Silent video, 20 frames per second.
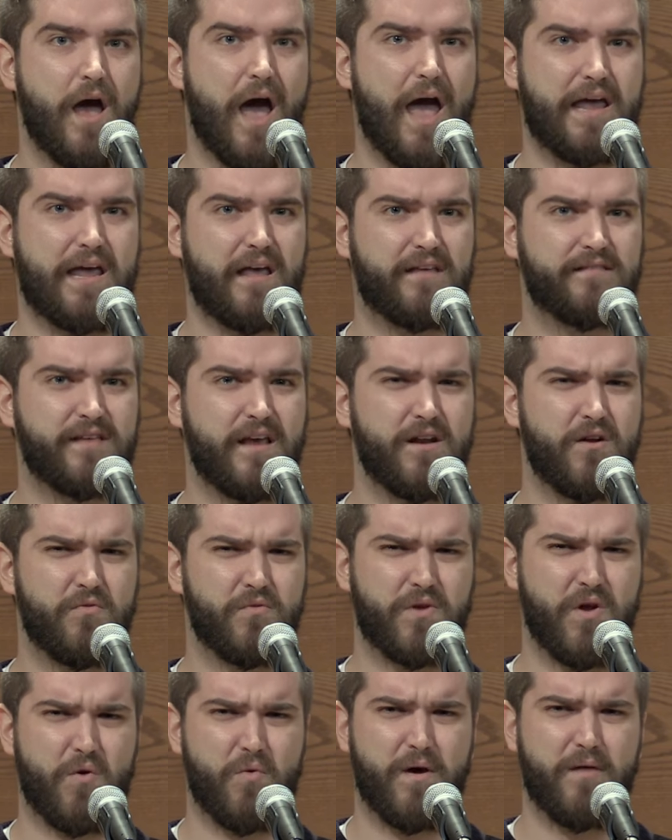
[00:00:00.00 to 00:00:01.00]
I guess I
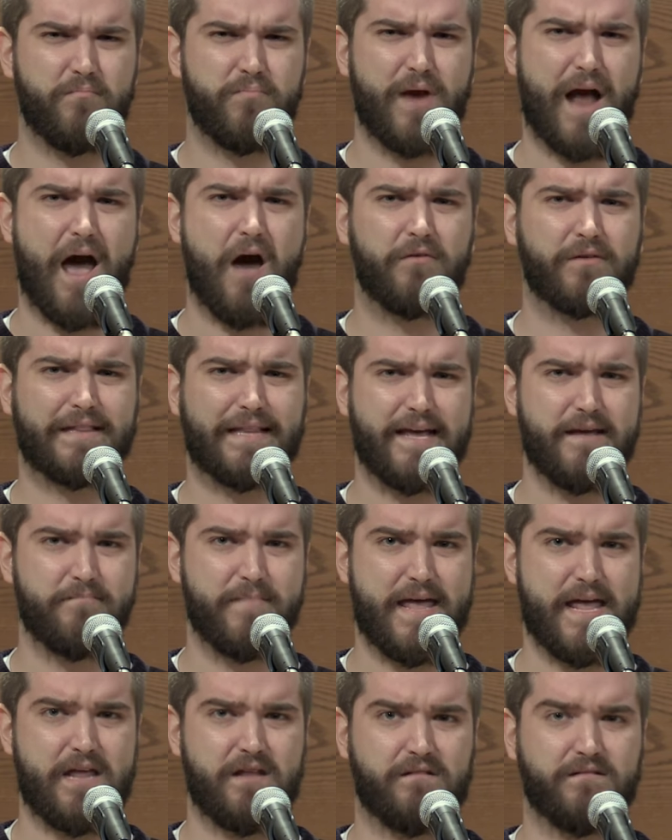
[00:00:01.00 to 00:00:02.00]
don't know what proudly
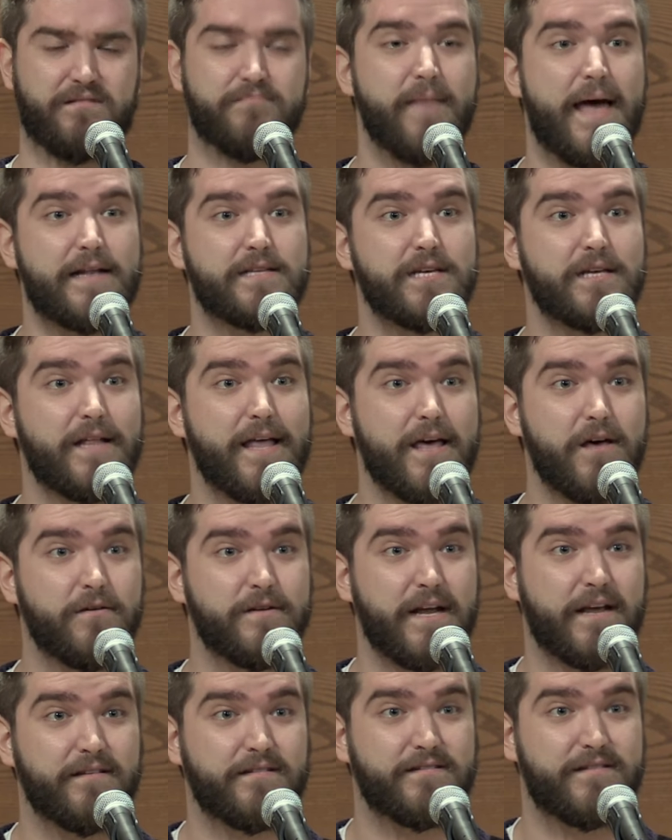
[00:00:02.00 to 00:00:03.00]
means, Mental
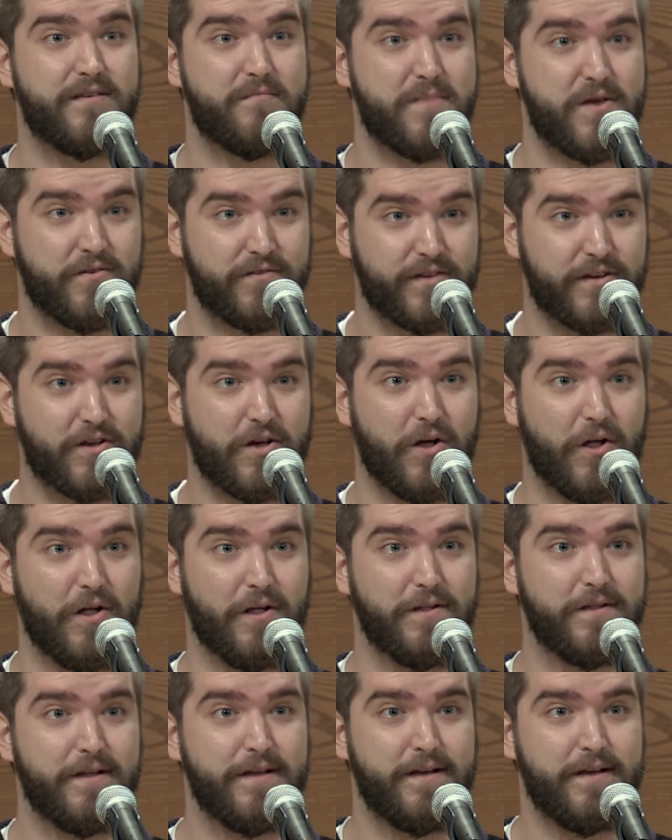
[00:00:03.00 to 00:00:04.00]
Illness, the
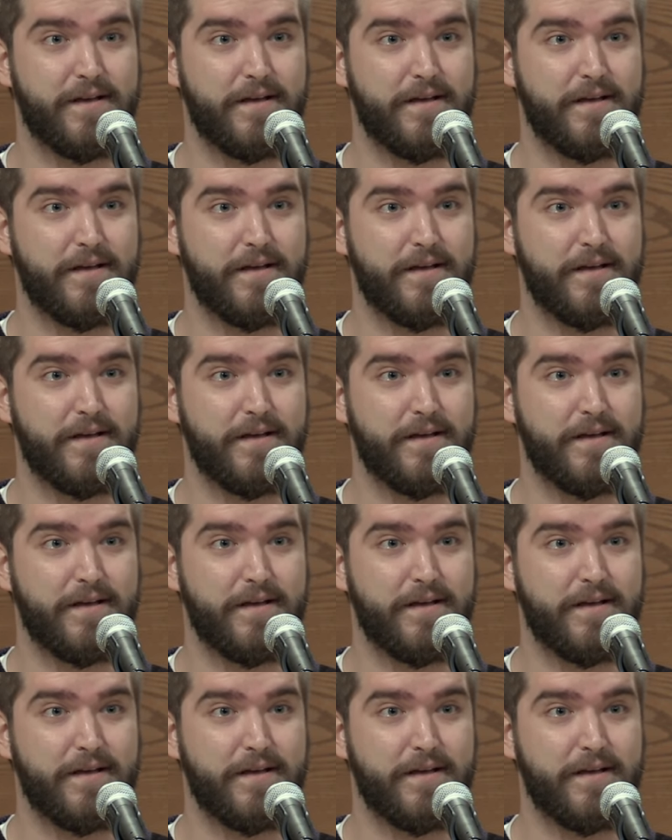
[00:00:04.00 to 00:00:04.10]
musical,